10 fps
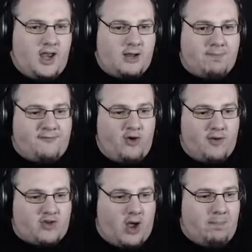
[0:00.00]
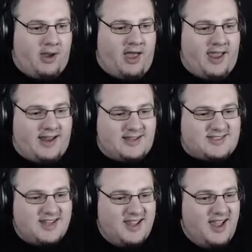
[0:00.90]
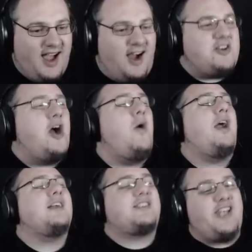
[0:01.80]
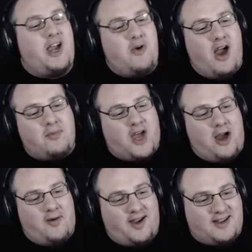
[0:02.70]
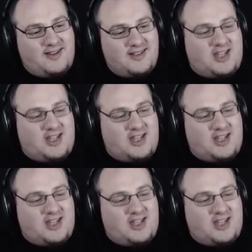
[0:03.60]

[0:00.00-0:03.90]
And like before, I've got a blind. I don't want to see where I'm going.